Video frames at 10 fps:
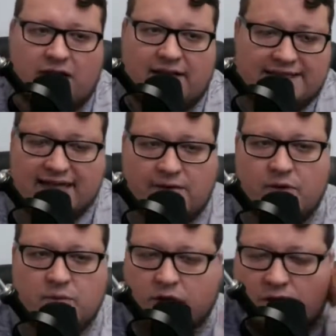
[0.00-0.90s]
That's
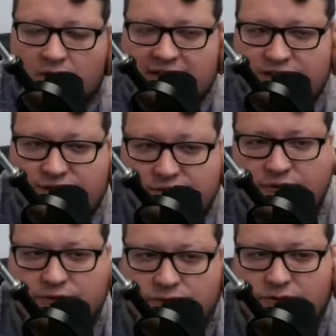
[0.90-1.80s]
not what we're going to
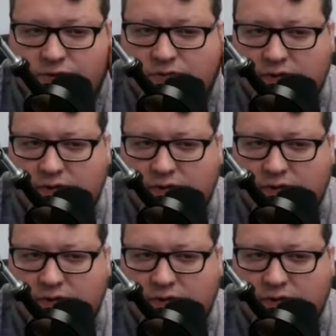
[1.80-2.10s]
do.